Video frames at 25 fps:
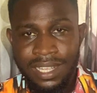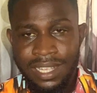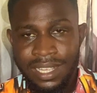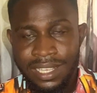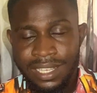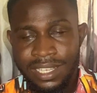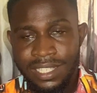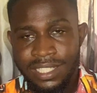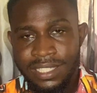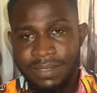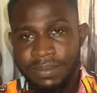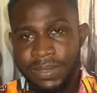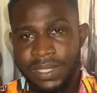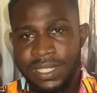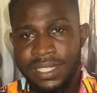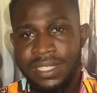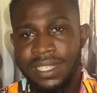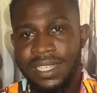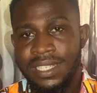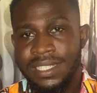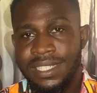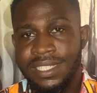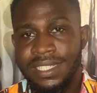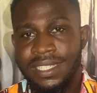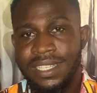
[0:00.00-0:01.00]
Each
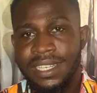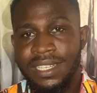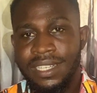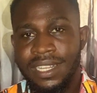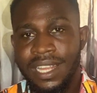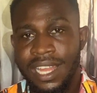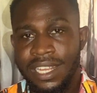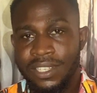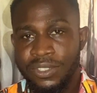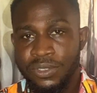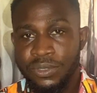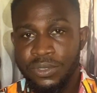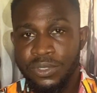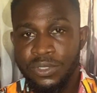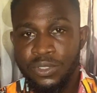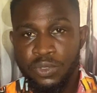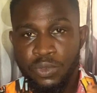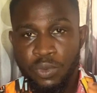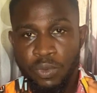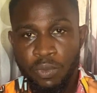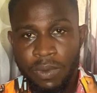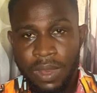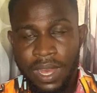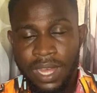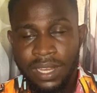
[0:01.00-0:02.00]
business is entitled to
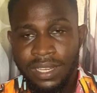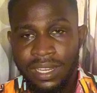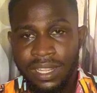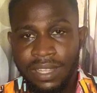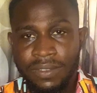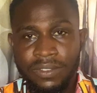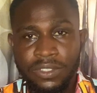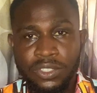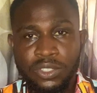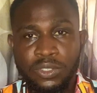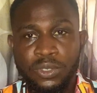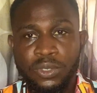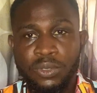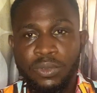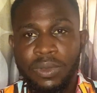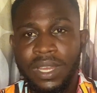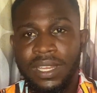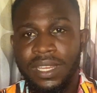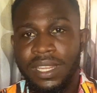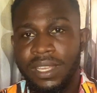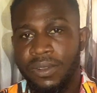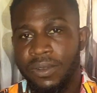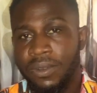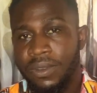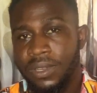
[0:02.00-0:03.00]
one. Even though you are
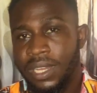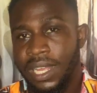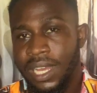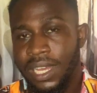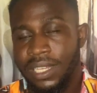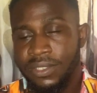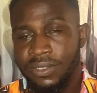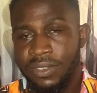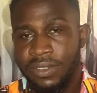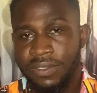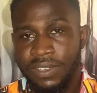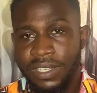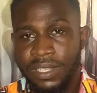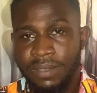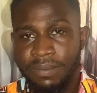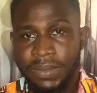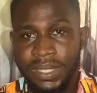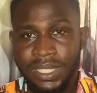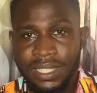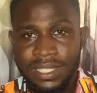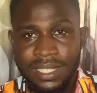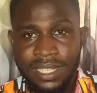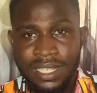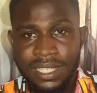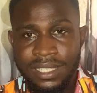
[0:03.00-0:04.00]
the owners of the
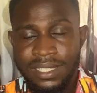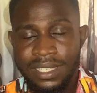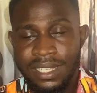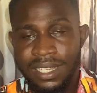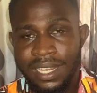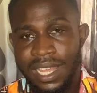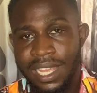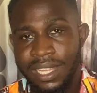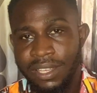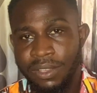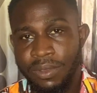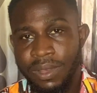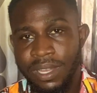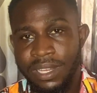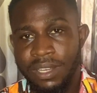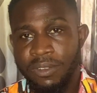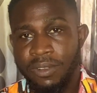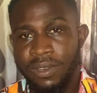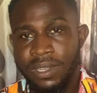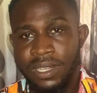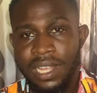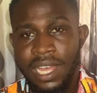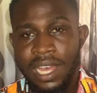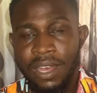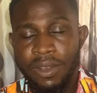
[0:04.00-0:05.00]
business, like you are the
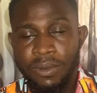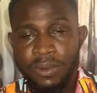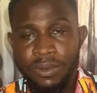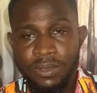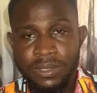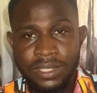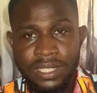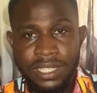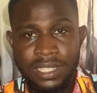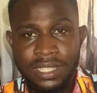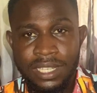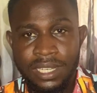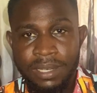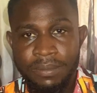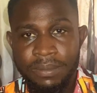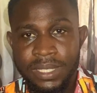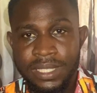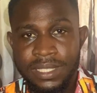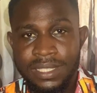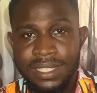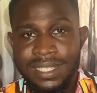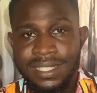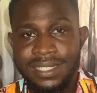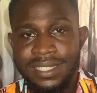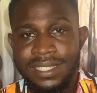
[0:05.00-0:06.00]
one that owns the 3
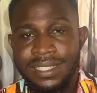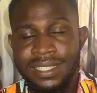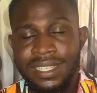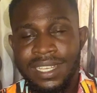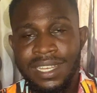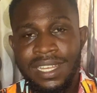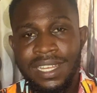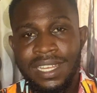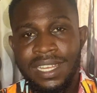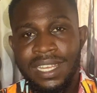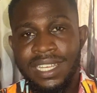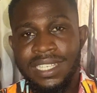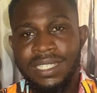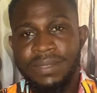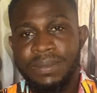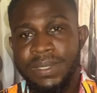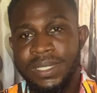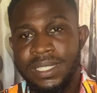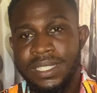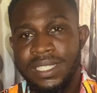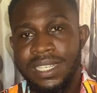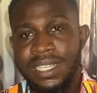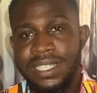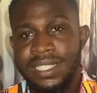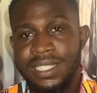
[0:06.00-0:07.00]
businesses, each
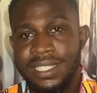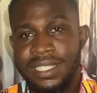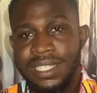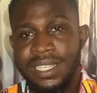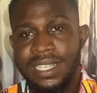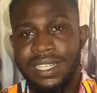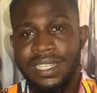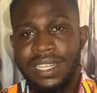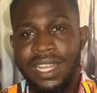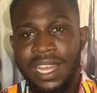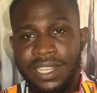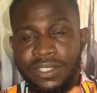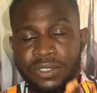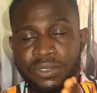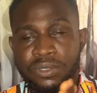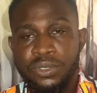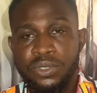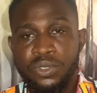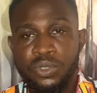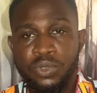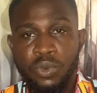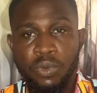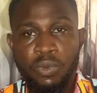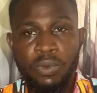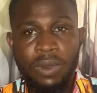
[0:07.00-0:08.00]
business is entitled
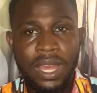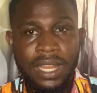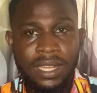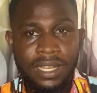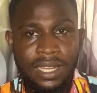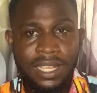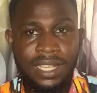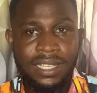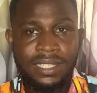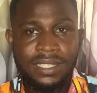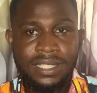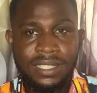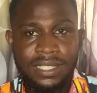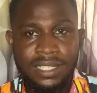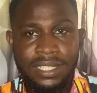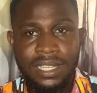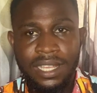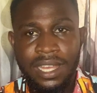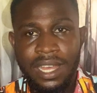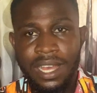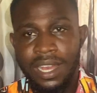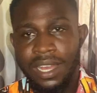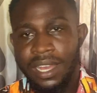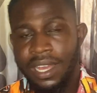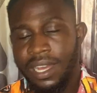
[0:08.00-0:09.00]
to one entity
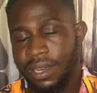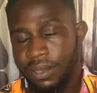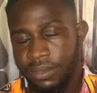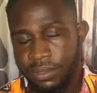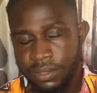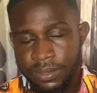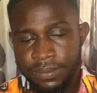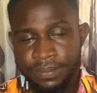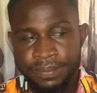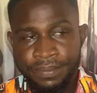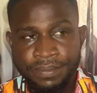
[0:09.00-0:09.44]
account.